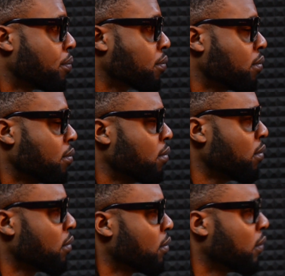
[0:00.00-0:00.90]
You made a
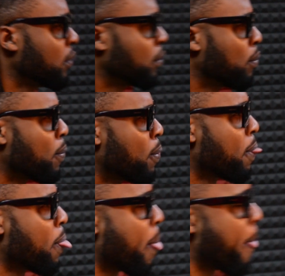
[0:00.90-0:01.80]
statement sometime, I think
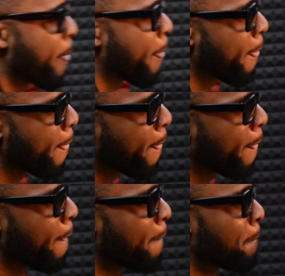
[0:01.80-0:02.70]
earlier this year or
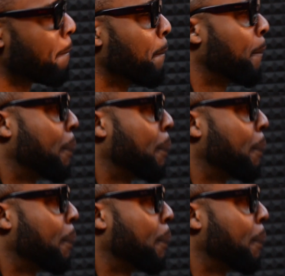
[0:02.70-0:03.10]
last year,